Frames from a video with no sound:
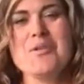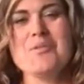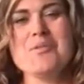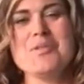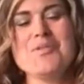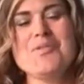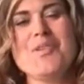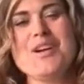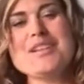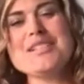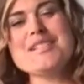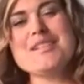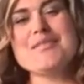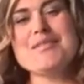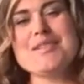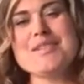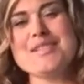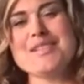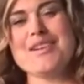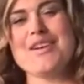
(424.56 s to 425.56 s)
Well, first I
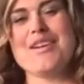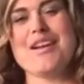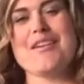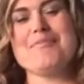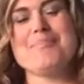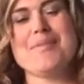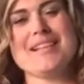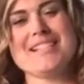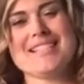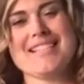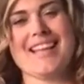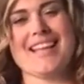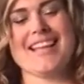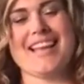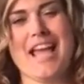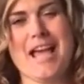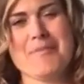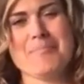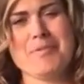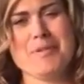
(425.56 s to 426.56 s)
want to start off by
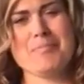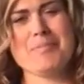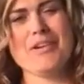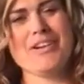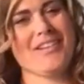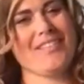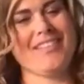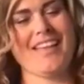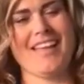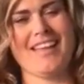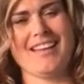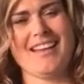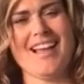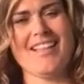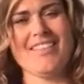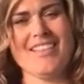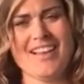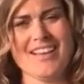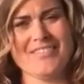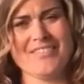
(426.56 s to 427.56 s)
saying happy birthday and I
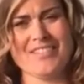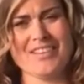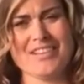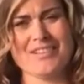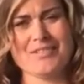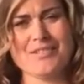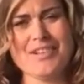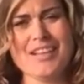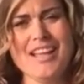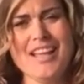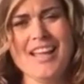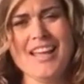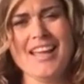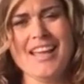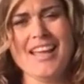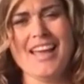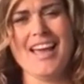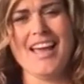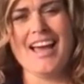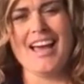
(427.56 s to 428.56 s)
love you.
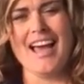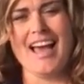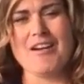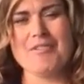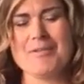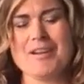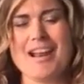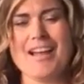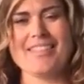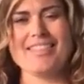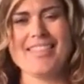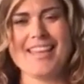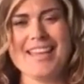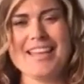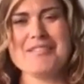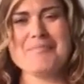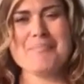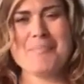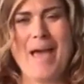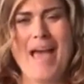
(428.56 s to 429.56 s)
When I
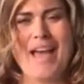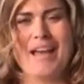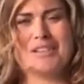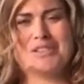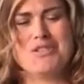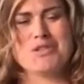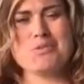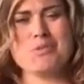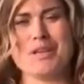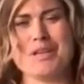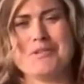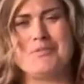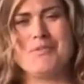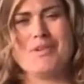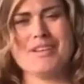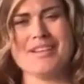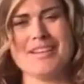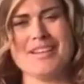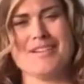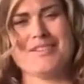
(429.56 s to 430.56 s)
think back
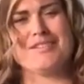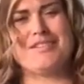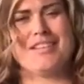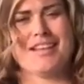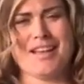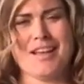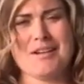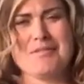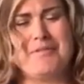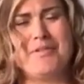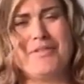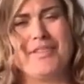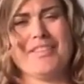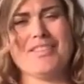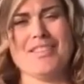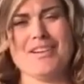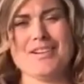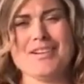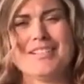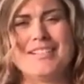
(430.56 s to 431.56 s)
21 years ago on the
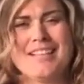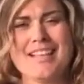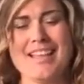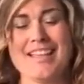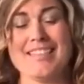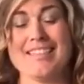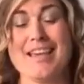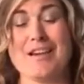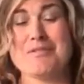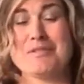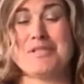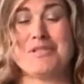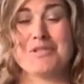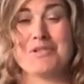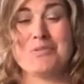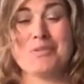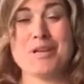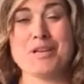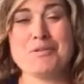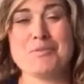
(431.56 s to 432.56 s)
13th, I was
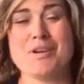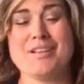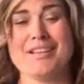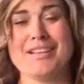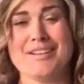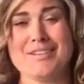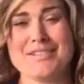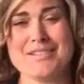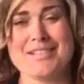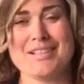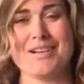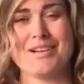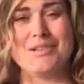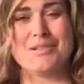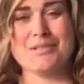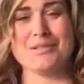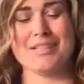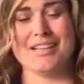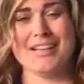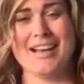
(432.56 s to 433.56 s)
21 years
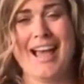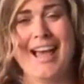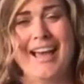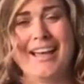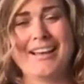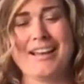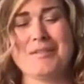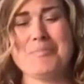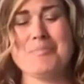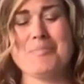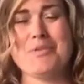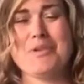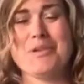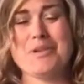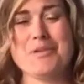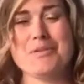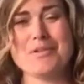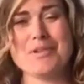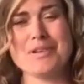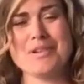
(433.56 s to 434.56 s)
old and I had a
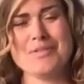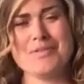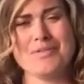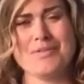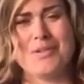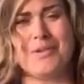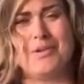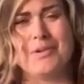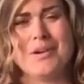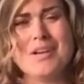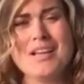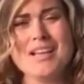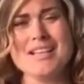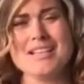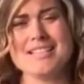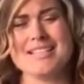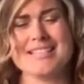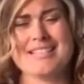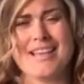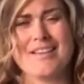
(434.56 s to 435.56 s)
beautiful
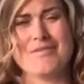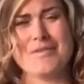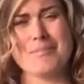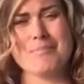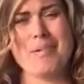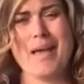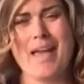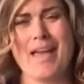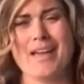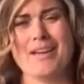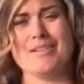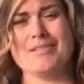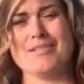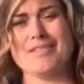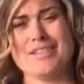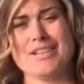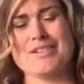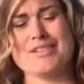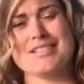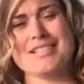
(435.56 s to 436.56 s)
7
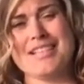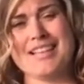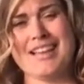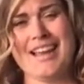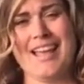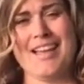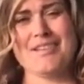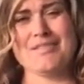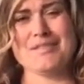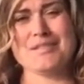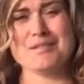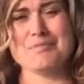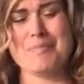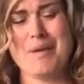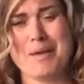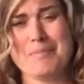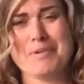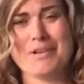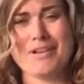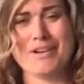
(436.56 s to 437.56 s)
pound, 13 ounce
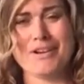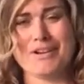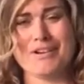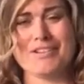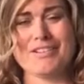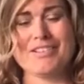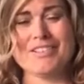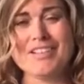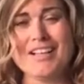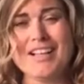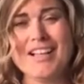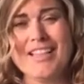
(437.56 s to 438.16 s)
baby girl